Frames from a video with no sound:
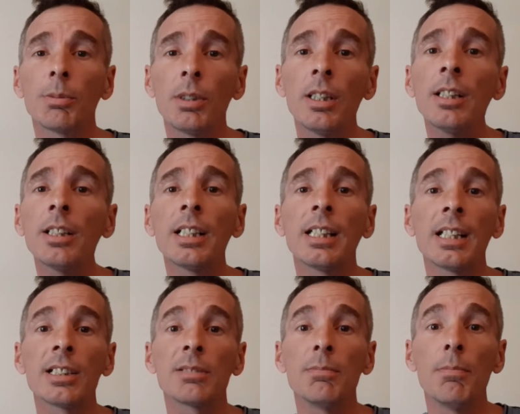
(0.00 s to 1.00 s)
we're not going to get
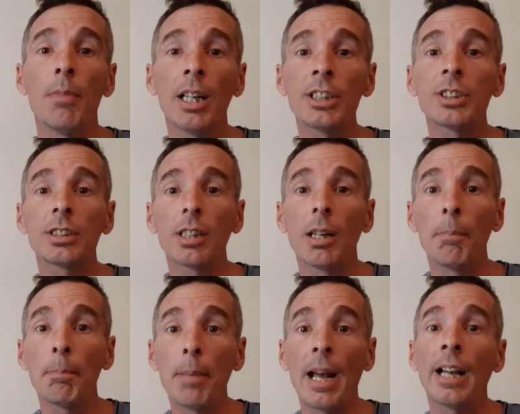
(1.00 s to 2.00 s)
as much
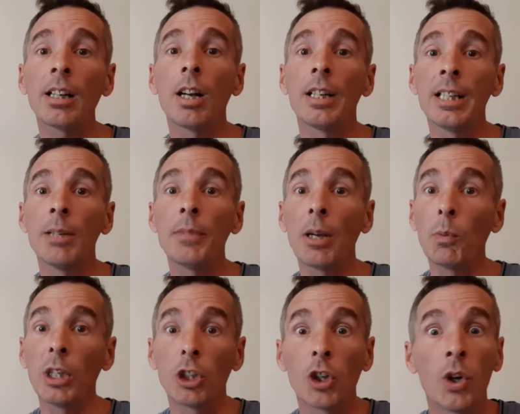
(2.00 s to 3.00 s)
back on him that
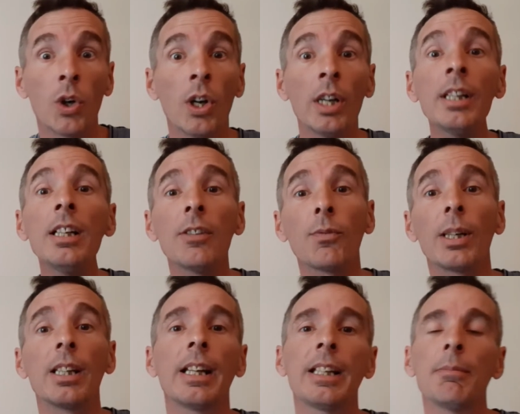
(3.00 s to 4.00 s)
we could if we
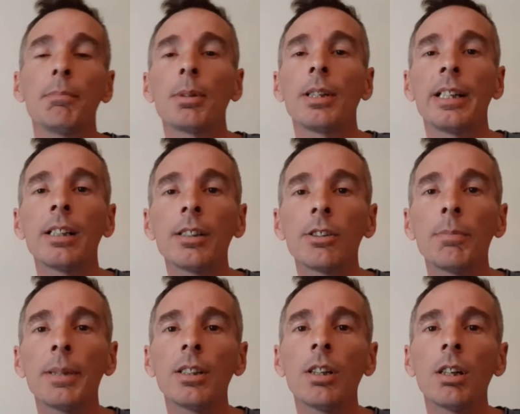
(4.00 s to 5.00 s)
let him play a little
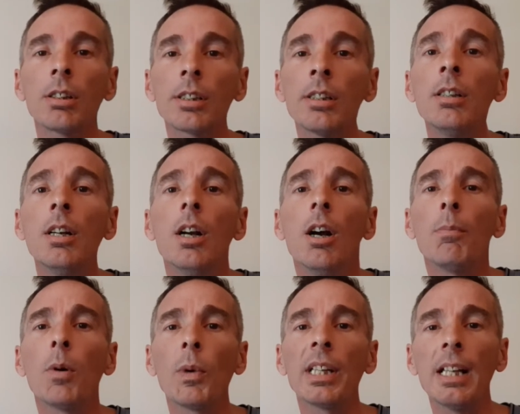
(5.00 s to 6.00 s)
bit longer,
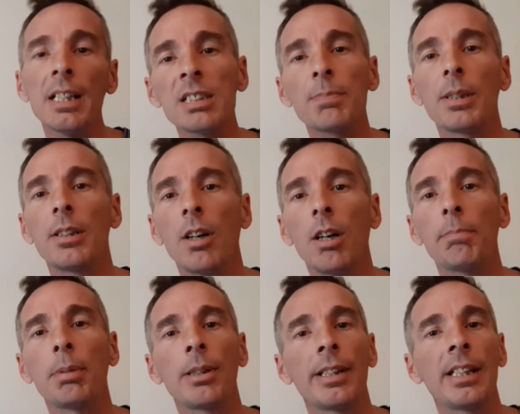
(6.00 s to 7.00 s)
but with Espinal
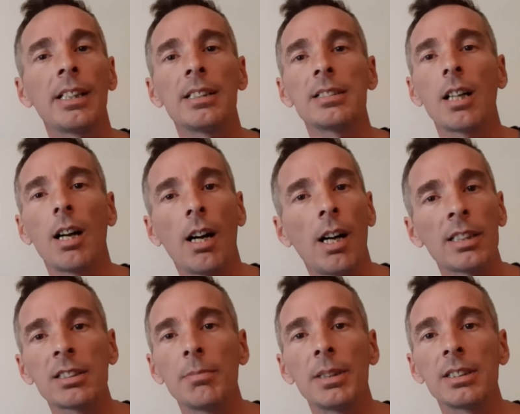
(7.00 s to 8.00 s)
playing as
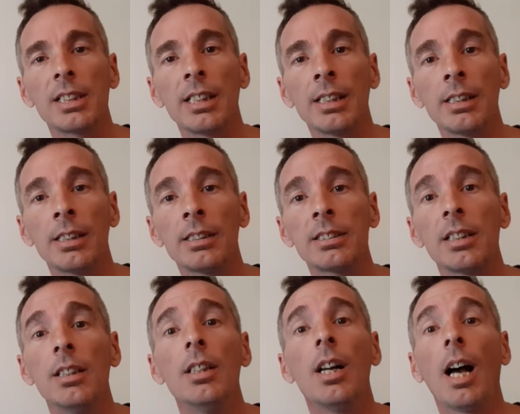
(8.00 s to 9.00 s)
awesome as he is,
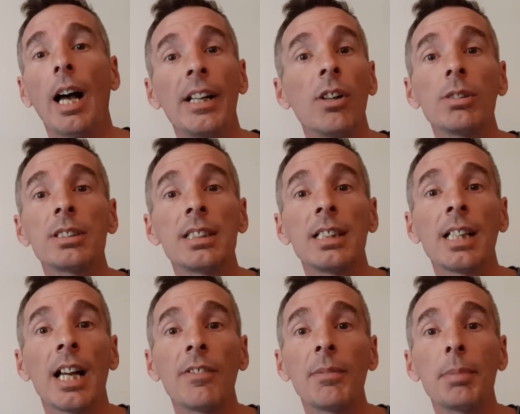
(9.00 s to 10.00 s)
I don't see
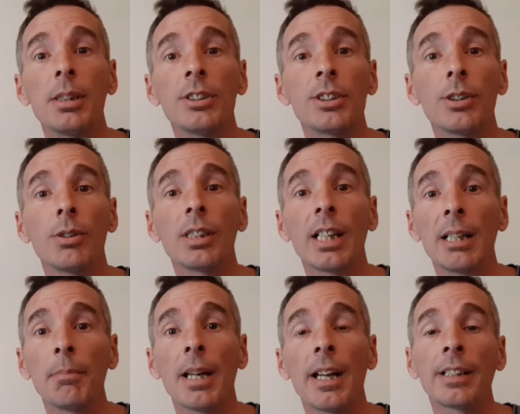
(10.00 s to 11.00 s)
Cavan Biggio
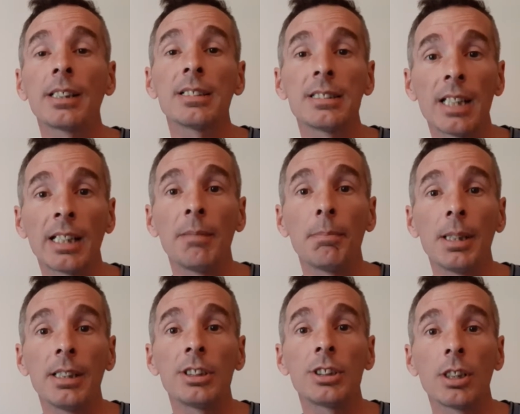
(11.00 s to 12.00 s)
getting back the second
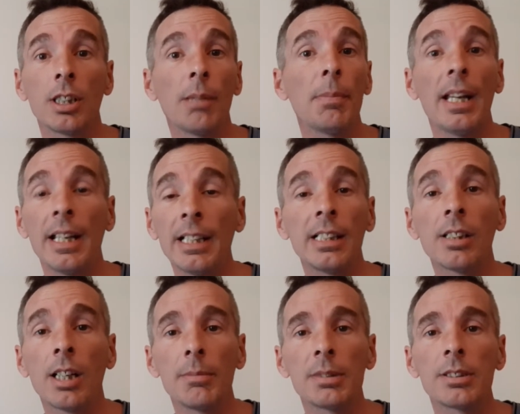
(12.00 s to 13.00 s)
base job
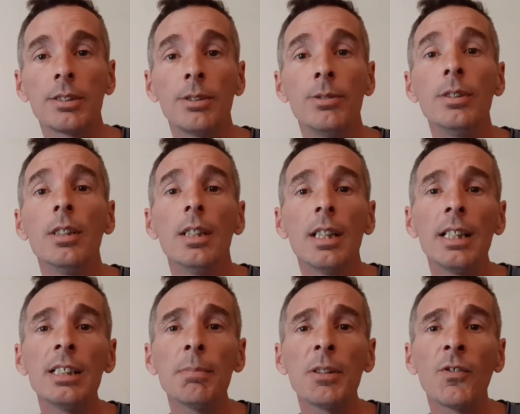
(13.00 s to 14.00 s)
anytime soon,
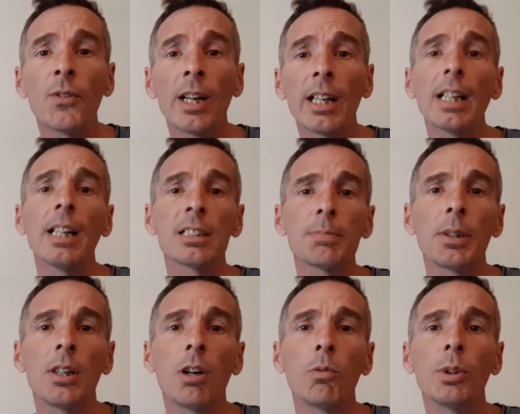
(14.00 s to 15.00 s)
and to be frank,
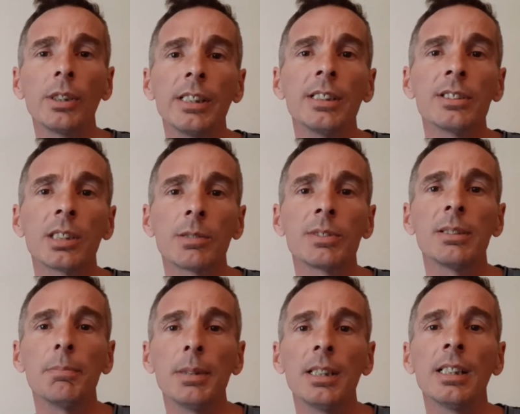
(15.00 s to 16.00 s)
Espinal really deserves to
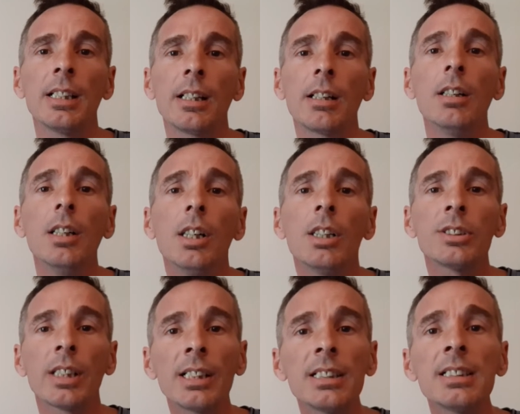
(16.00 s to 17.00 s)
be there. So
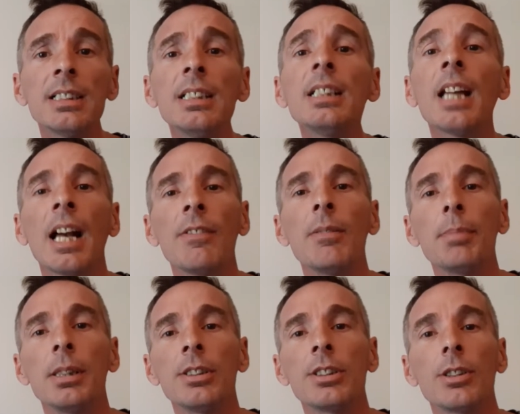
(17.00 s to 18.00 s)
I could see Cavan
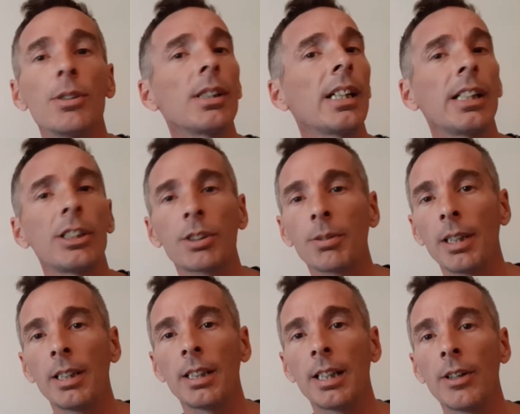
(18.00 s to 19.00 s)
Biggio getting
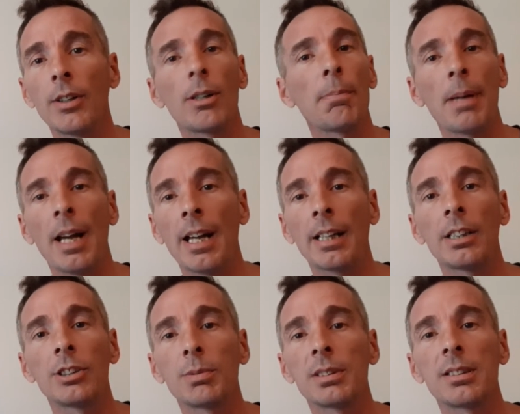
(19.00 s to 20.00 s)
traded out or
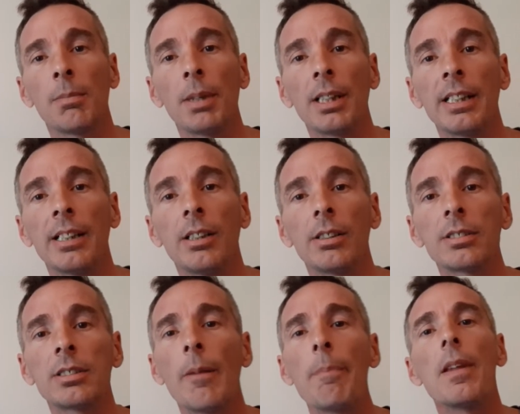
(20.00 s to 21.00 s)
packaged with somebody else.